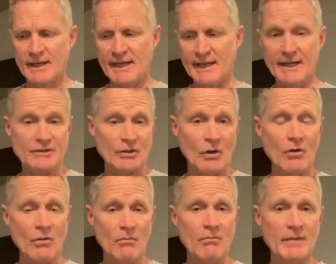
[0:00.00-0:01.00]
it hits
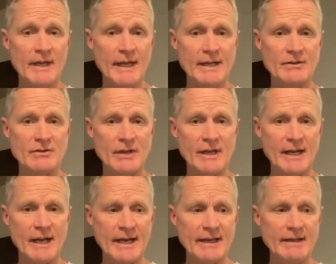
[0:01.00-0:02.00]
home. And
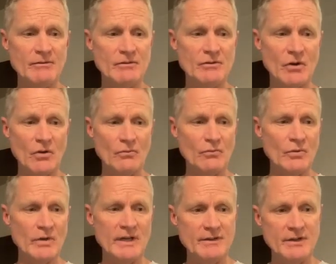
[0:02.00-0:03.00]
I don't
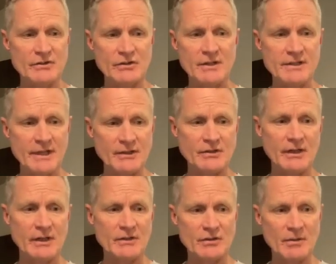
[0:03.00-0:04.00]
read the
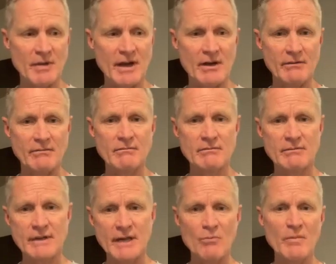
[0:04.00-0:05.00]
statistics about
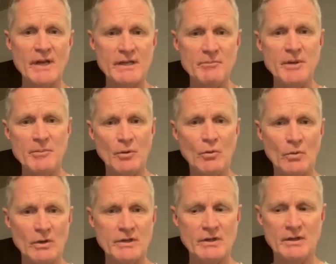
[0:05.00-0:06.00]
how many people
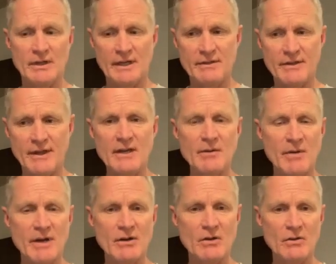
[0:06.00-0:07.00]
were killed. I think
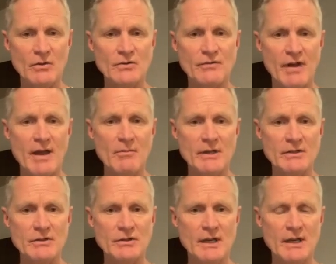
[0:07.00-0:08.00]
about all those
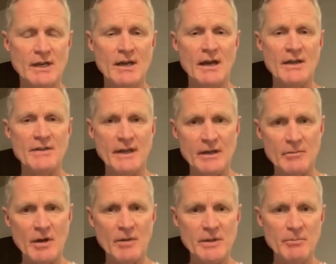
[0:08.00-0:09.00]
families. I think
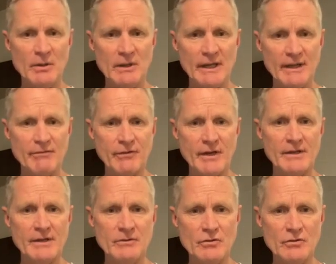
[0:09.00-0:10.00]
about people like
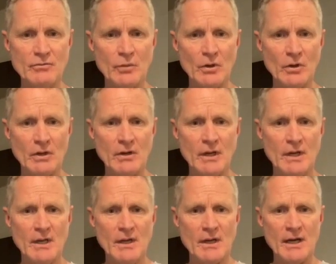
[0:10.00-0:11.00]
Fred Guttenberg.
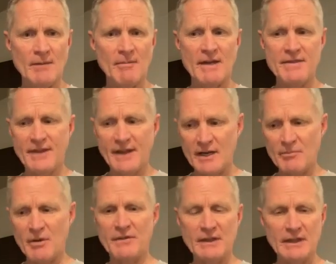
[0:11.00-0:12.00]
I think
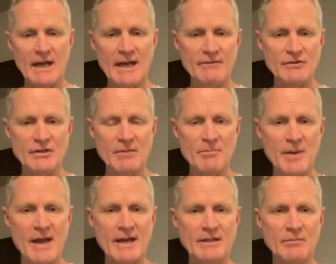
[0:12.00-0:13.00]
about the lives
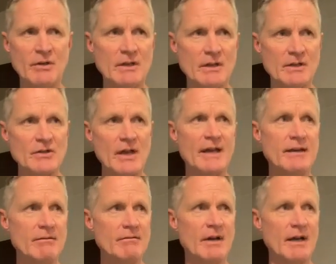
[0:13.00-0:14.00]
impacted because
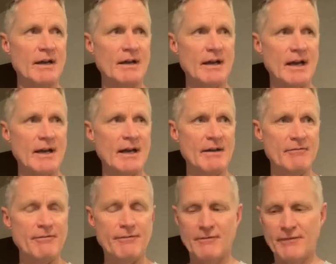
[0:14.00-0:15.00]

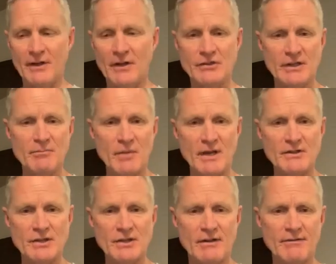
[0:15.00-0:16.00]
I've felt it
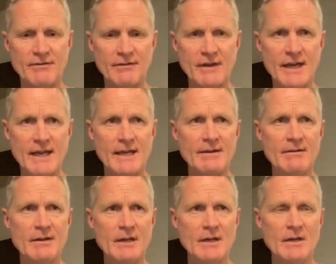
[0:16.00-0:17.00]
myself.
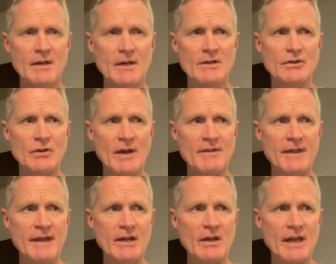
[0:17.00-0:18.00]
And so I
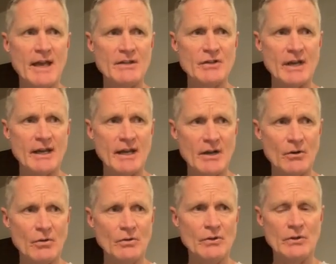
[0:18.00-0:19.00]
think as I got
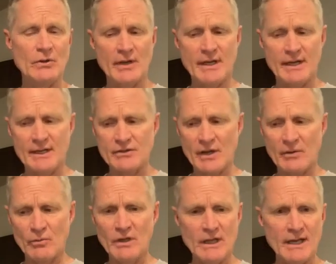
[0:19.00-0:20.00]
older and as I
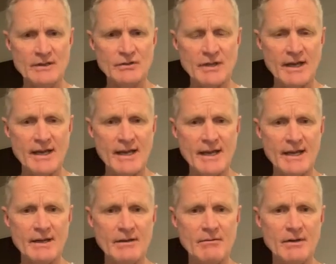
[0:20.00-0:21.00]
realized I
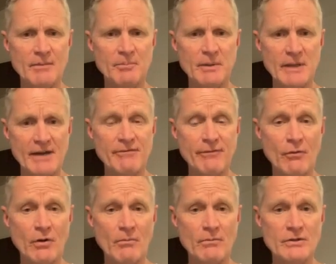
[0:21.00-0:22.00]
had a
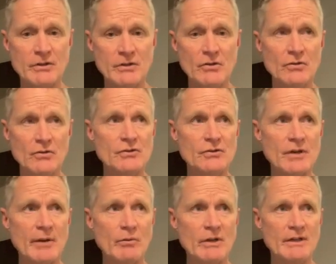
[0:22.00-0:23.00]
platform to use,
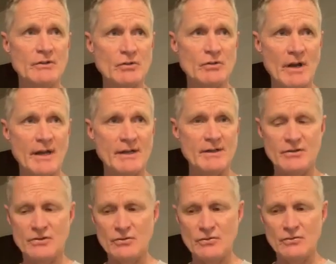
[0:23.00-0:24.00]
I really tried
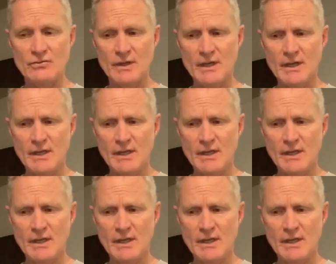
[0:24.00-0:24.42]
to